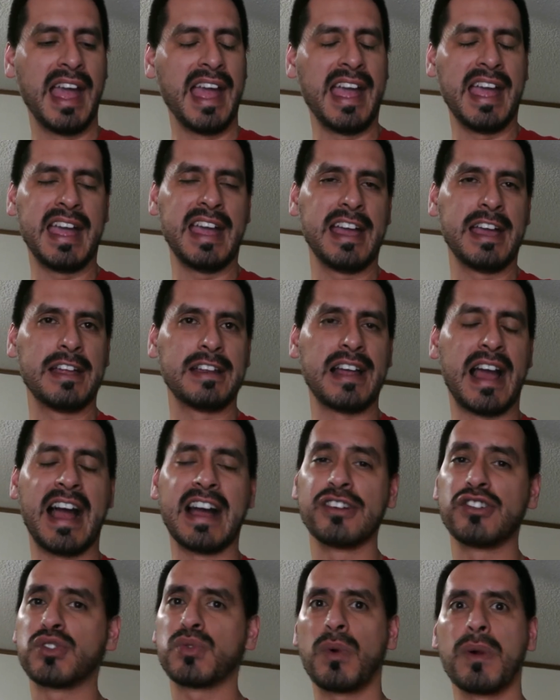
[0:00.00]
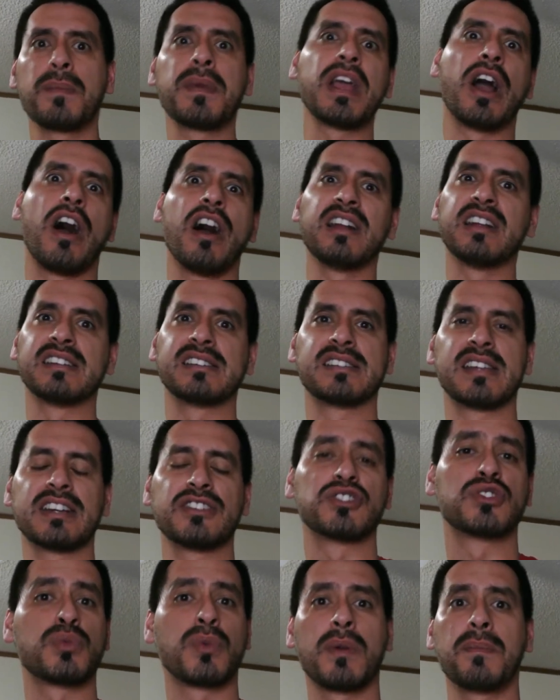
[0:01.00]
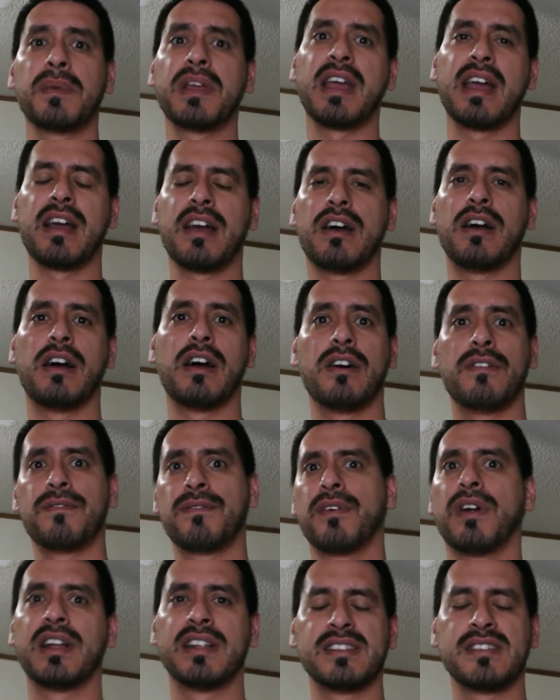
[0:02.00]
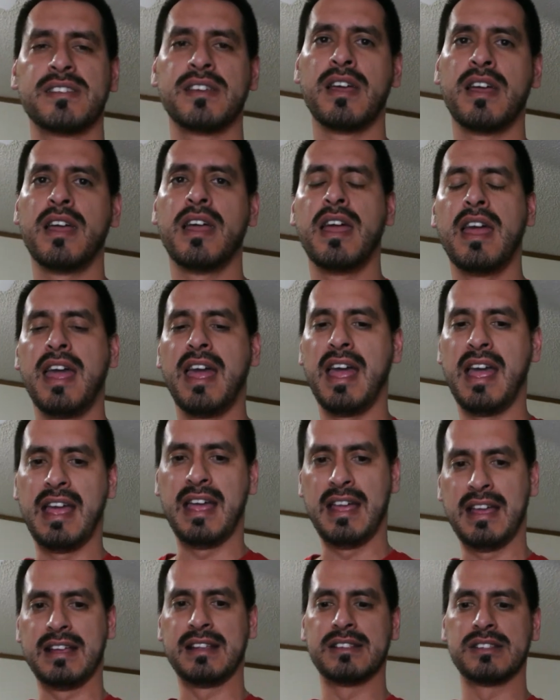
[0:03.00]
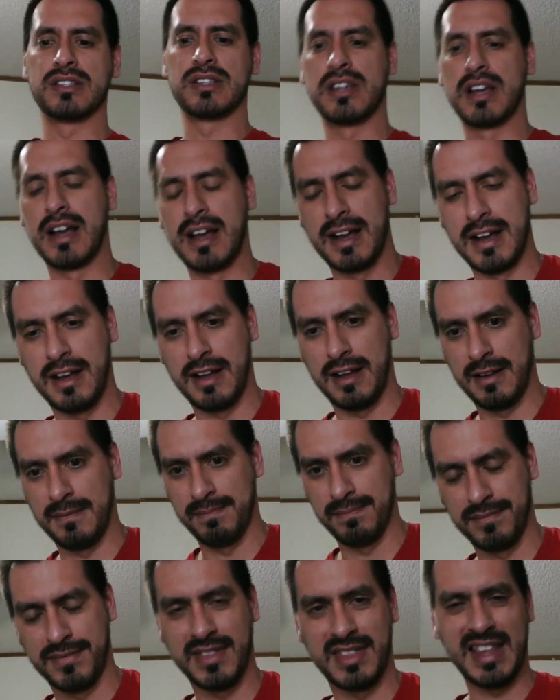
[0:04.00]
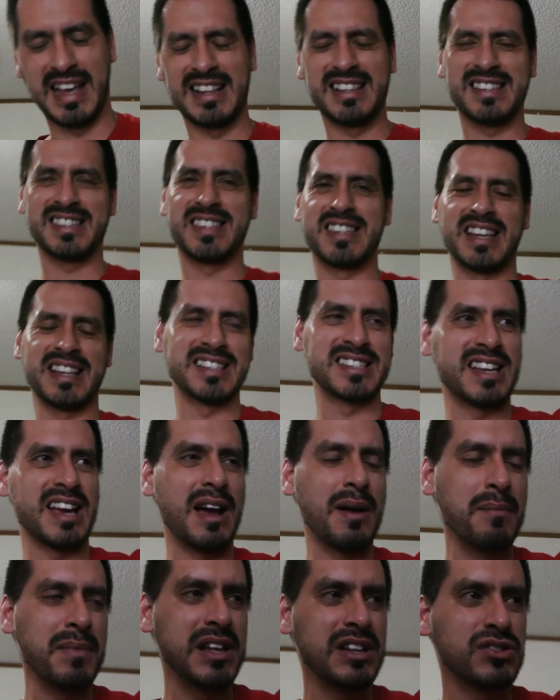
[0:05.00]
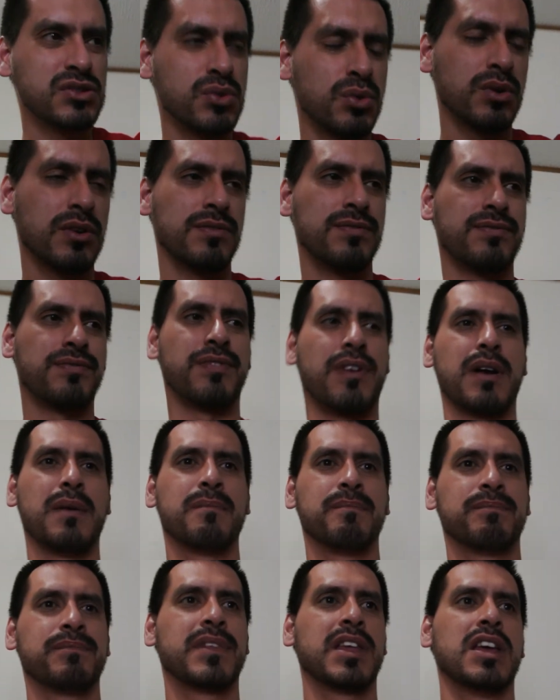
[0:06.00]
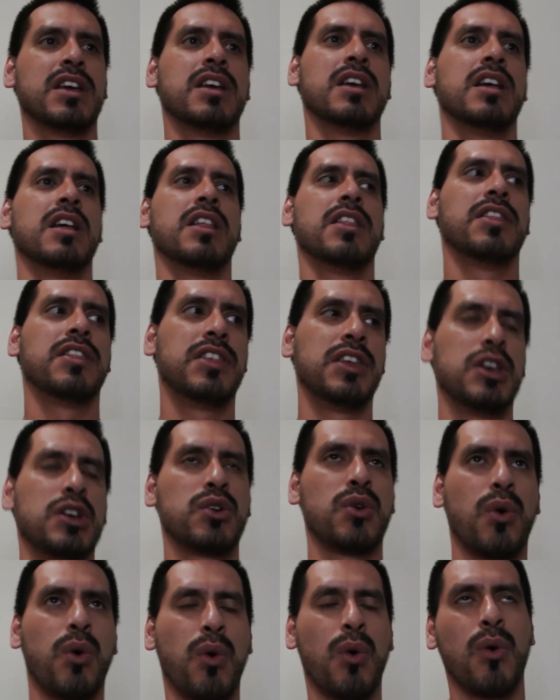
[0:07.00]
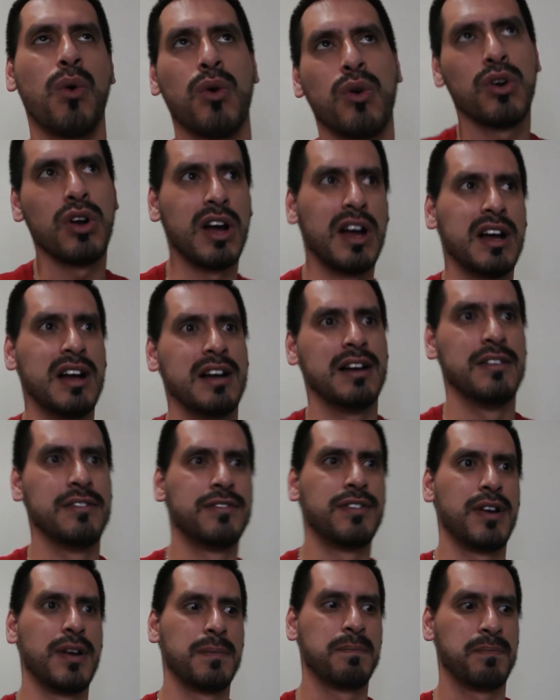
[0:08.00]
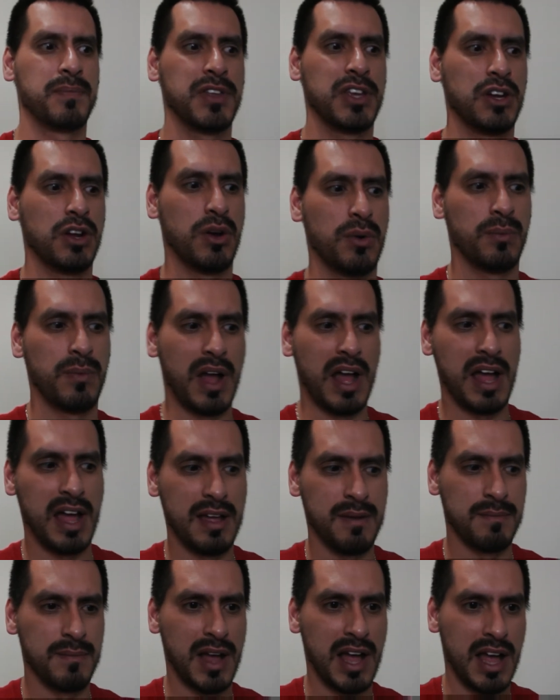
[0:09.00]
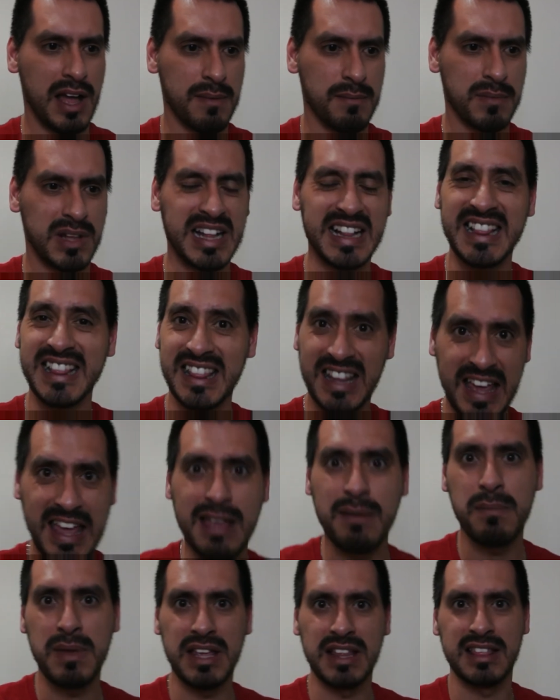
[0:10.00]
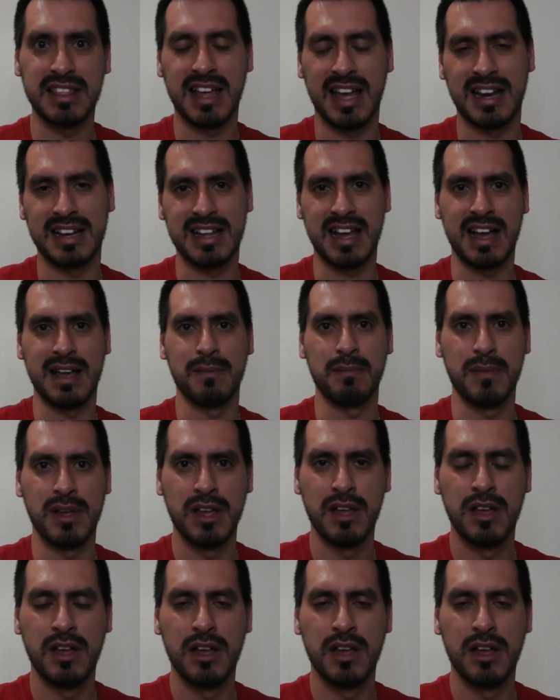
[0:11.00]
And I just want to be honest. I just want to be uh, upfront. And um, that's, that's coming sort of from the core of, you know, I'm, I'm claiming that I'm